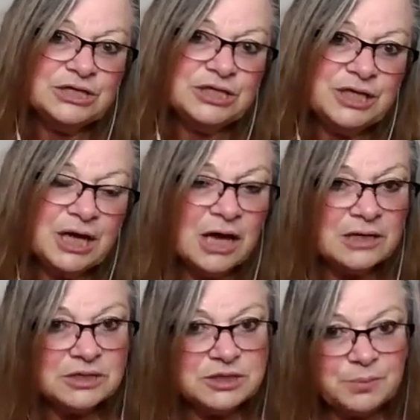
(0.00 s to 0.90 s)
is the
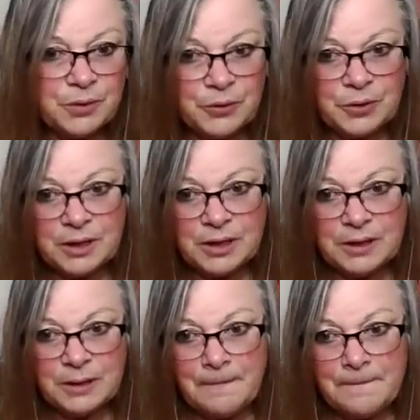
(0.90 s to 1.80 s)

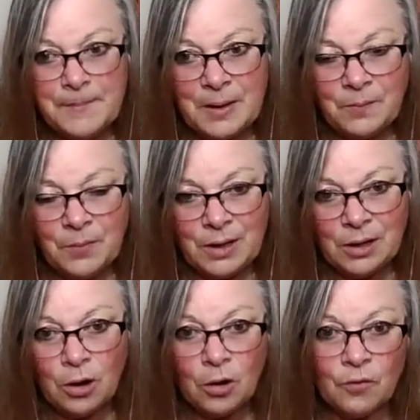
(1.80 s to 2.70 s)
unspoken
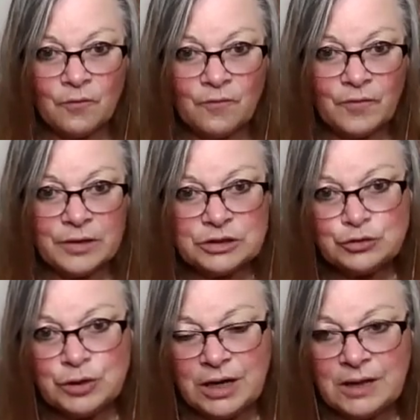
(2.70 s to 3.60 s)
memory of
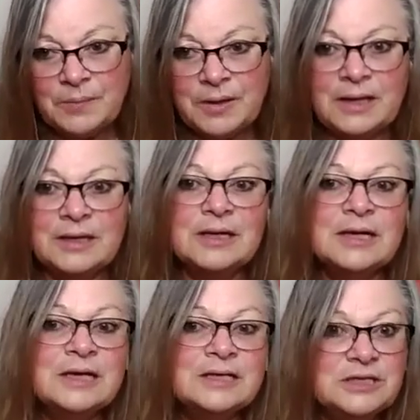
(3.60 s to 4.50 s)
Australia
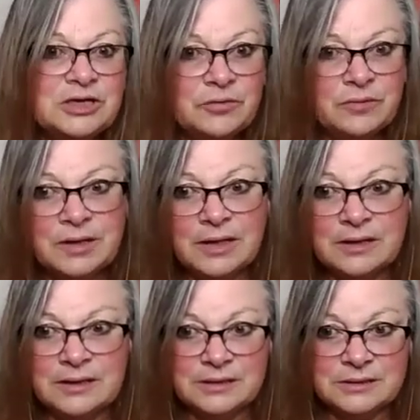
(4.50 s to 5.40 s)
being terra
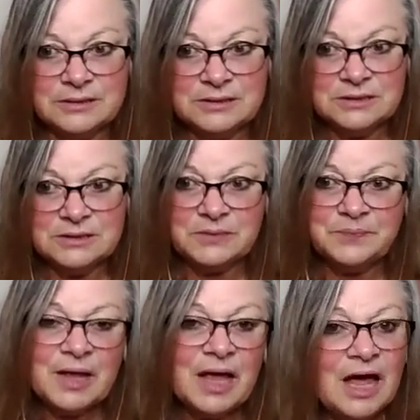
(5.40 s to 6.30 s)

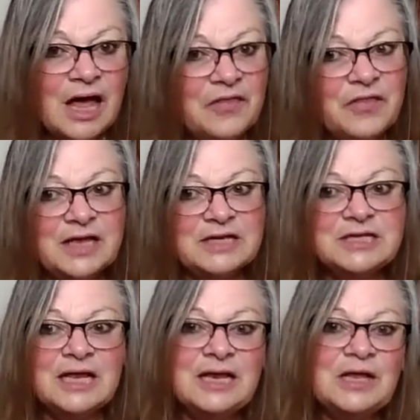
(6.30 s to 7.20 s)
nullius. And
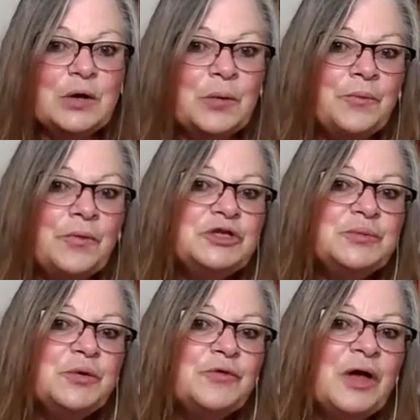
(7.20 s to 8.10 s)
that's a legal
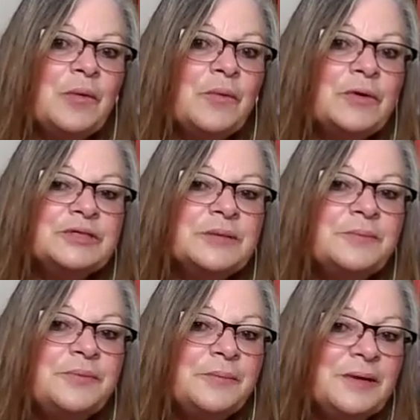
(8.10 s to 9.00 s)
principle that was
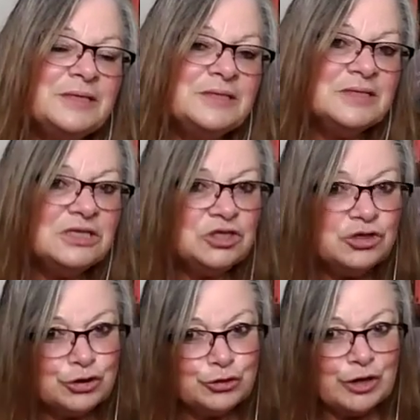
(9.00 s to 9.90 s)
implemented
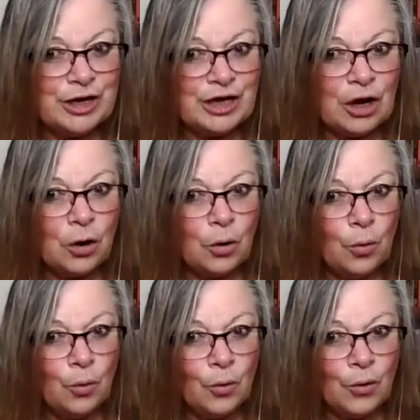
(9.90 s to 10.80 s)
into Australian
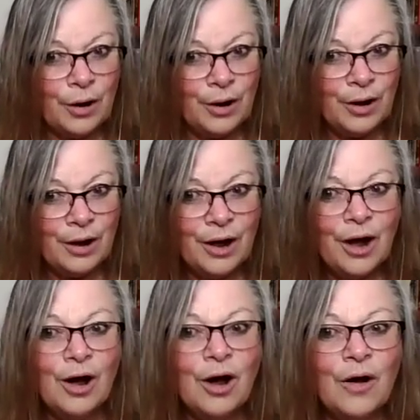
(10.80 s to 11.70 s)
law
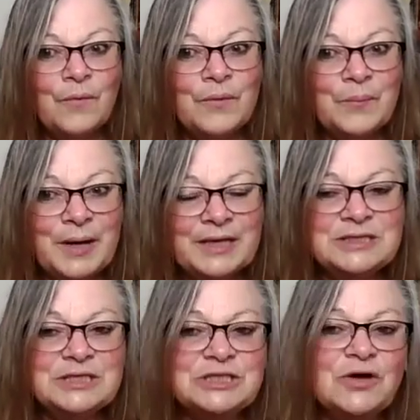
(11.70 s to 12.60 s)
on the
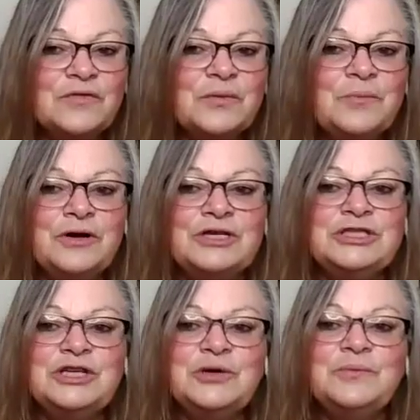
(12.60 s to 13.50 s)
basis of the
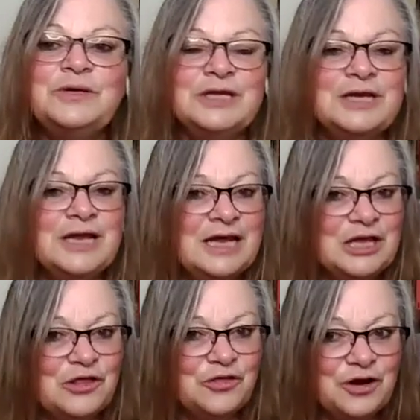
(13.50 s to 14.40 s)
British settlement in
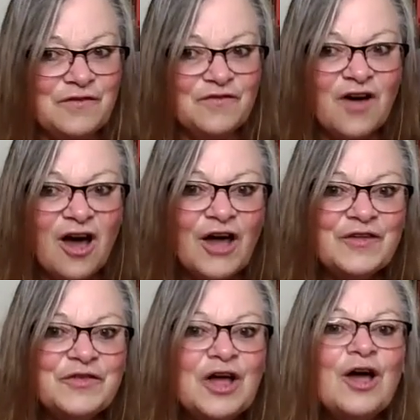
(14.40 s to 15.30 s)

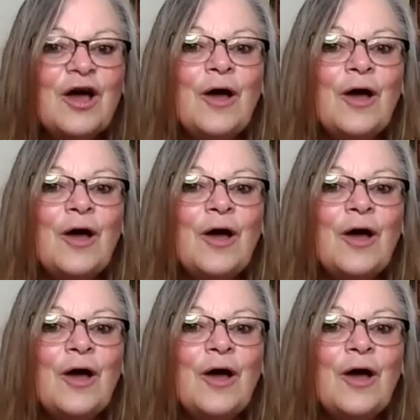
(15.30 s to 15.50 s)
1835